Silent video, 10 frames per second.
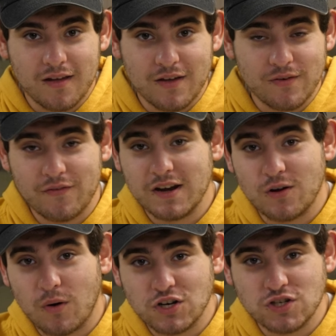If you have any
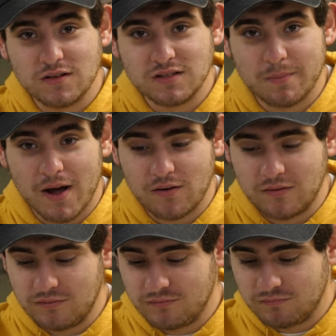questions
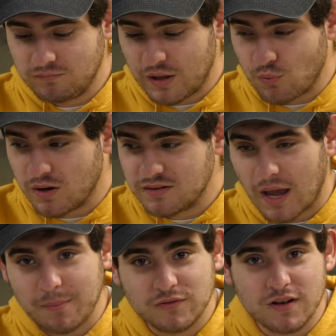about like what
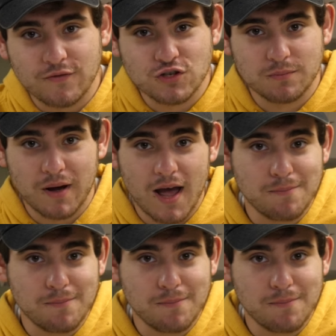type of stuff you should buy,